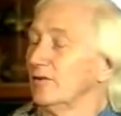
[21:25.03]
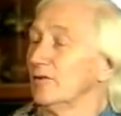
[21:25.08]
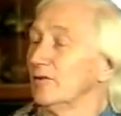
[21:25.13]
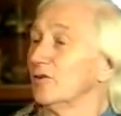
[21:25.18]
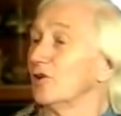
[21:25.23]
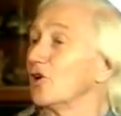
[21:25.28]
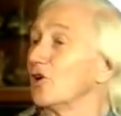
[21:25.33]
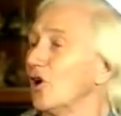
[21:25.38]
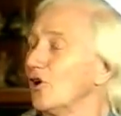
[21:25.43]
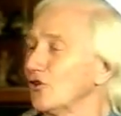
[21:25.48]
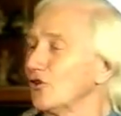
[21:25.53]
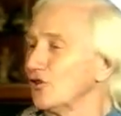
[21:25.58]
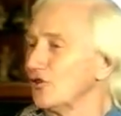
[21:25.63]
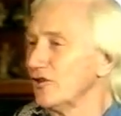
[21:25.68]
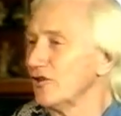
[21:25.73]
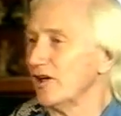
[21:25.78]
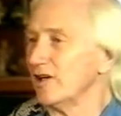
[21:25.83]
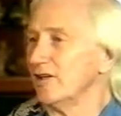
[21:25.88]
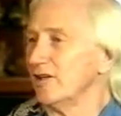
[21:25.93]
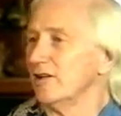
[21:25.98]
to
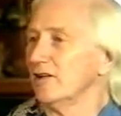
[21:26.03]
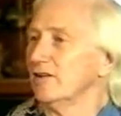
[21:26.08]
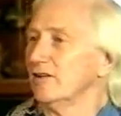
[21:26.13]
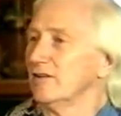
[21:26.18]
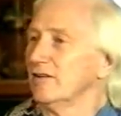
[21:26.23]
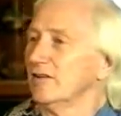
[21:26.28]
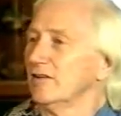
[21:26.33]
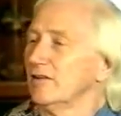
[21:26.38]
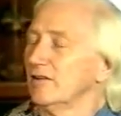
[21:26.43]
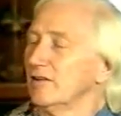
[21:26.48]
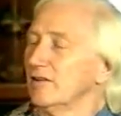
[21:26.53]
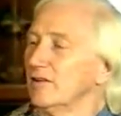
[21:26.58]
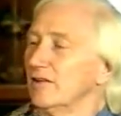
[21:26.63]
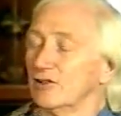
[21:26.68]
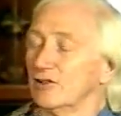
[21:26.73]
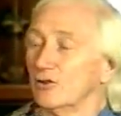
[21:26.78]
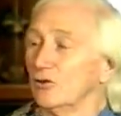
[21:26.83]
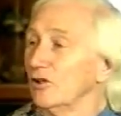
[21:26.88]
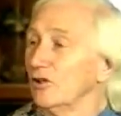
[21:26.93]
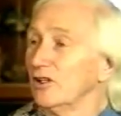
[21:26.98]
concentrate, that's
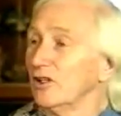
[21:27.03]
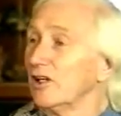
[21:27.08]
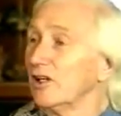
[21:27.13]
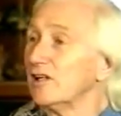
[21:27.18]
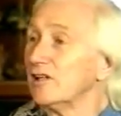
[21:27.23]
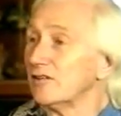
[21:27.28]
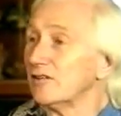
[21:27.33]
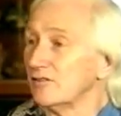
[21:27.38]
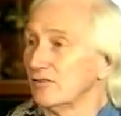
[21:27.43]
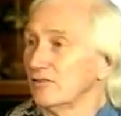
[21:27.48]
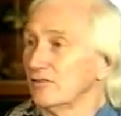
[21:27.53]
all it needs.